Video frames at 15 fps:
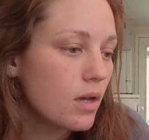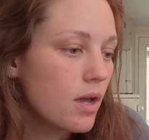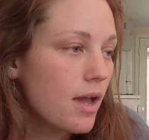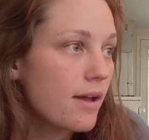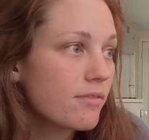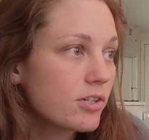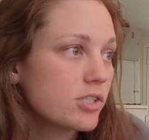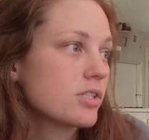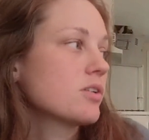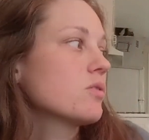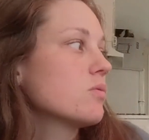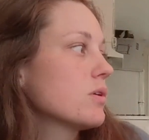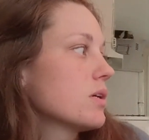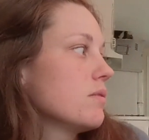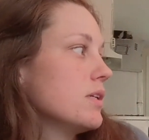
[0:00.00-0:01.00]
every single
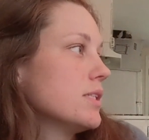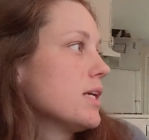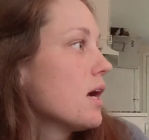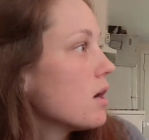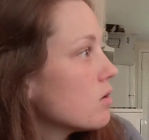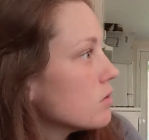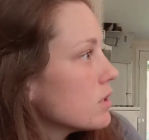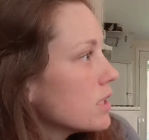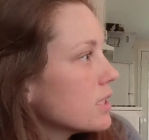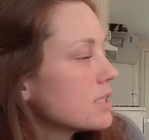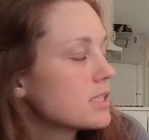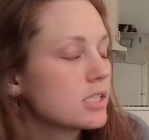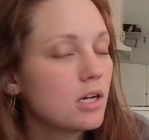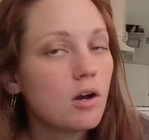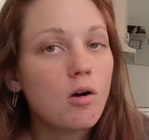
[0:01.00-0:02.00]
one of these
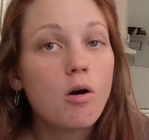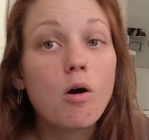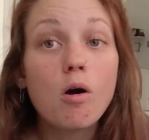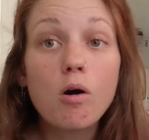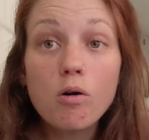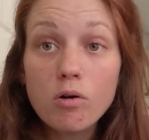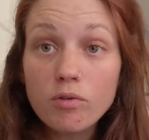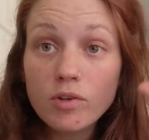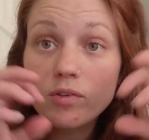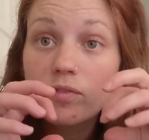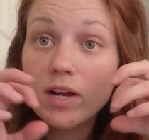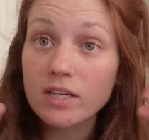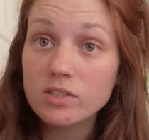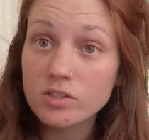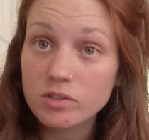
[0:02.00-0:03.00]
outlets, all the
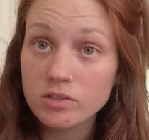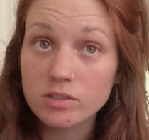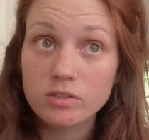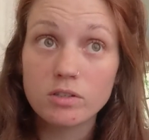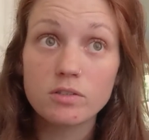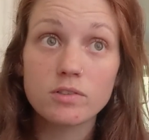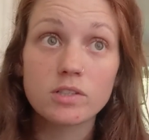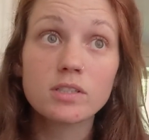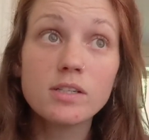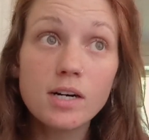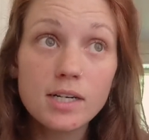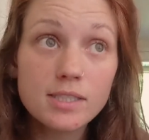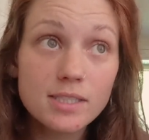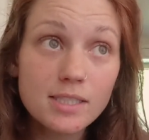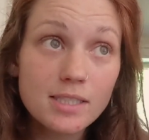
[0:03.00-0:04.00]
fasteners in all the
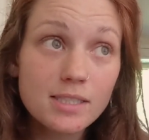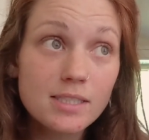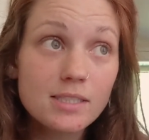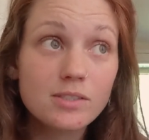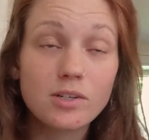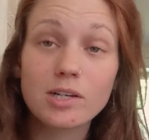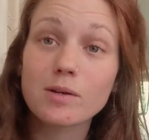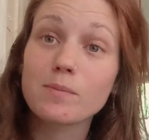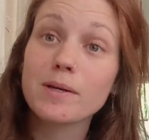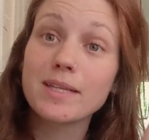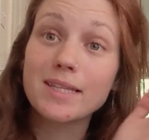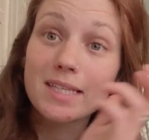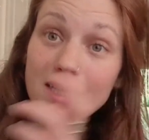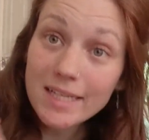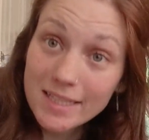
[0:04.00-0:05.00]
closets, so I can
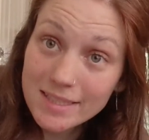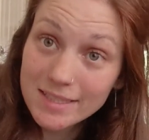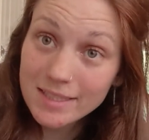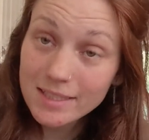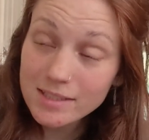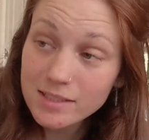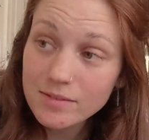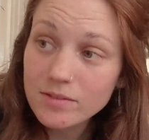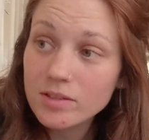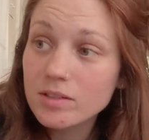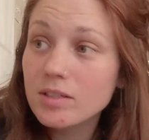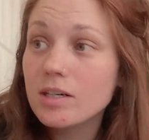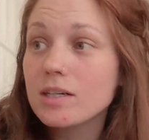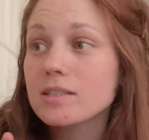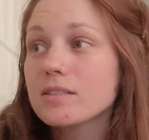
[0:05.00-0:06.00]
paint the insides of the
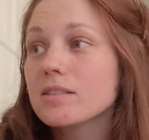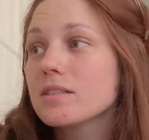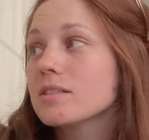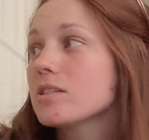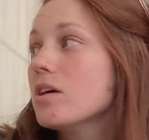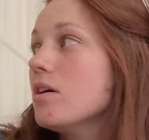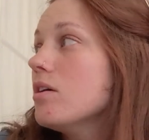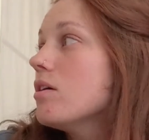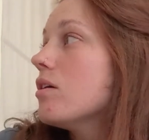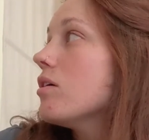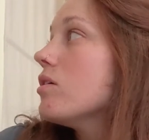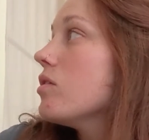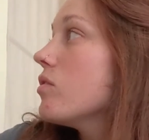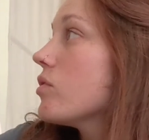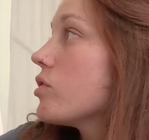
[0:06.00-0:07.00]
closets,
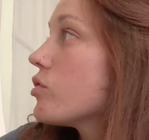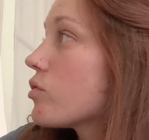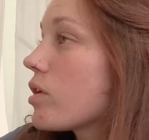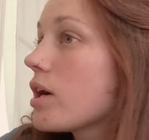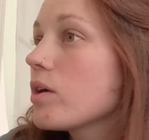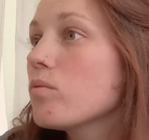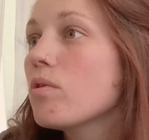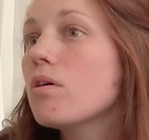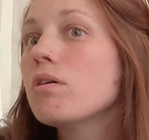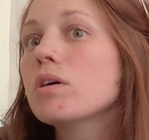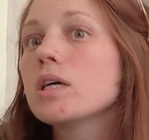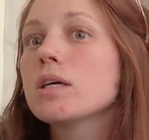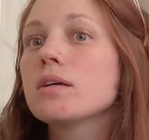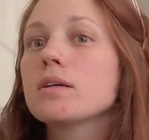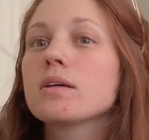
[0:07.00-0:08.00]
all of the
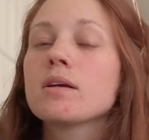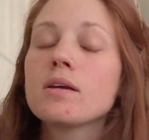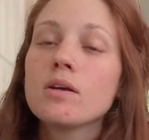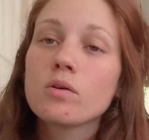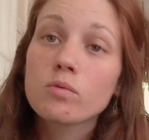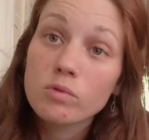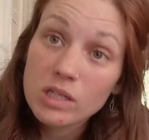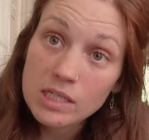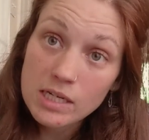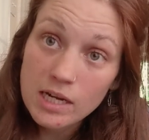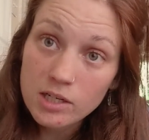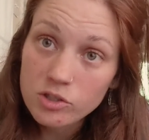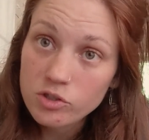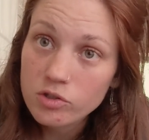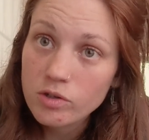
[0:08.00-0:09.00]
drywalling,
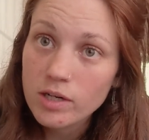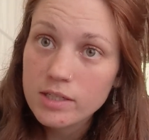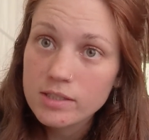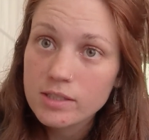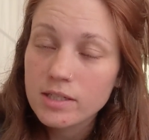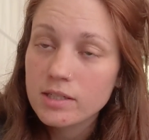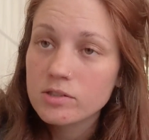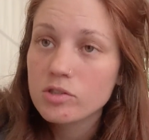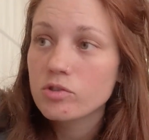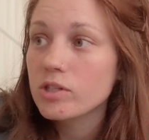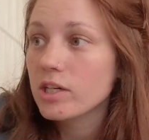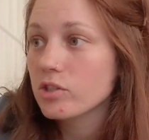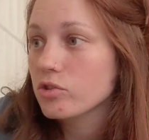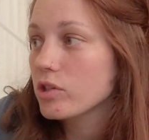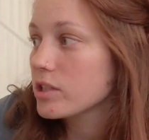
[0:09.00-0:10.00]
retexturizing. So
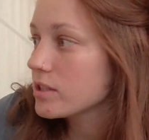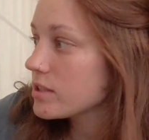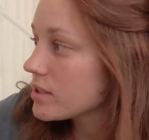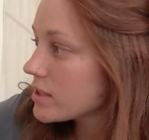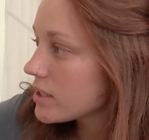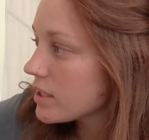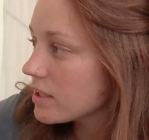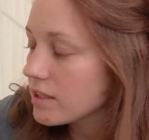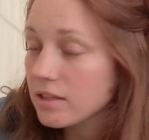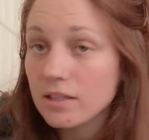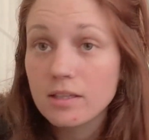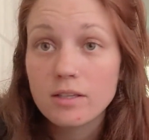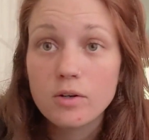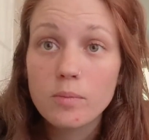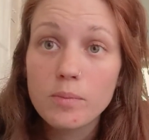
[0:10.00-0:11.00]
texturizing is getting
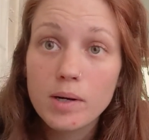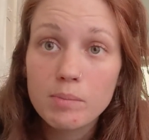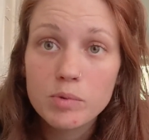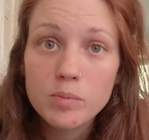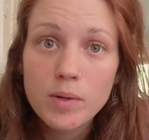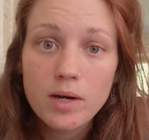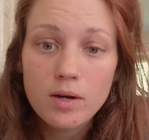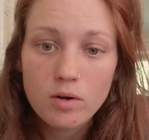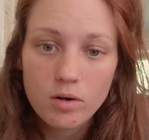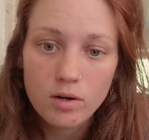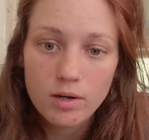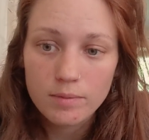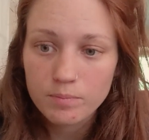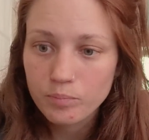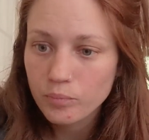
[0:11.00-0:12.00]
the little bumps back
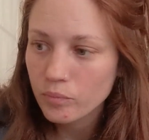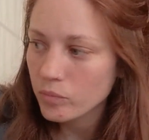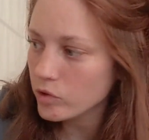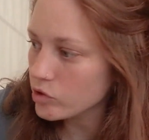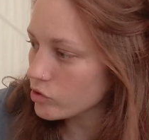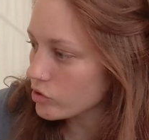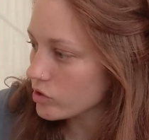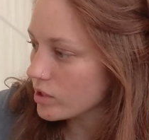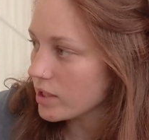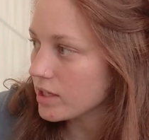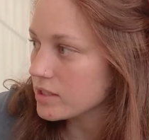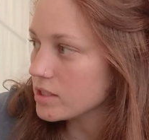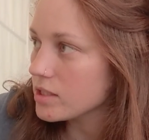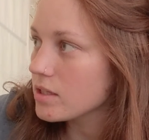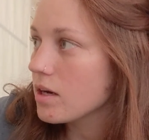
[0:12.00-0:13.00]
on. This looks like
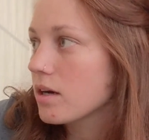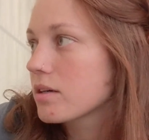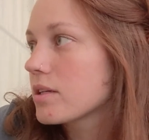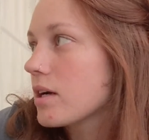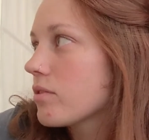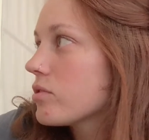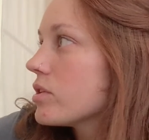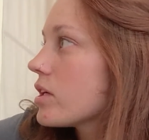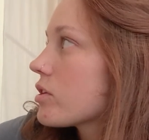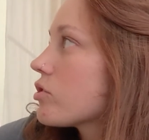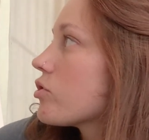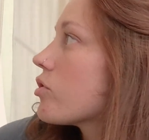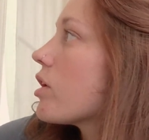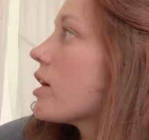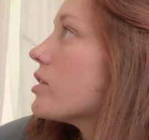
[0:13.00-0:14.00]
it's a knockdown
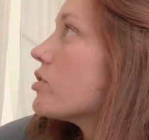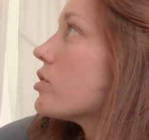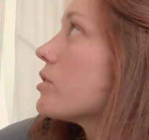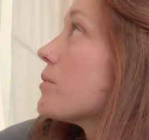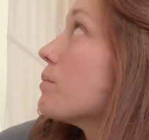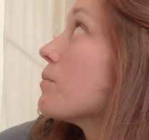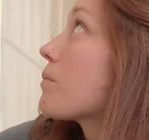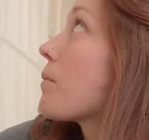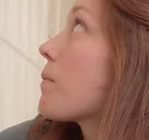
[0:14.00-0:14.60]
texturizer.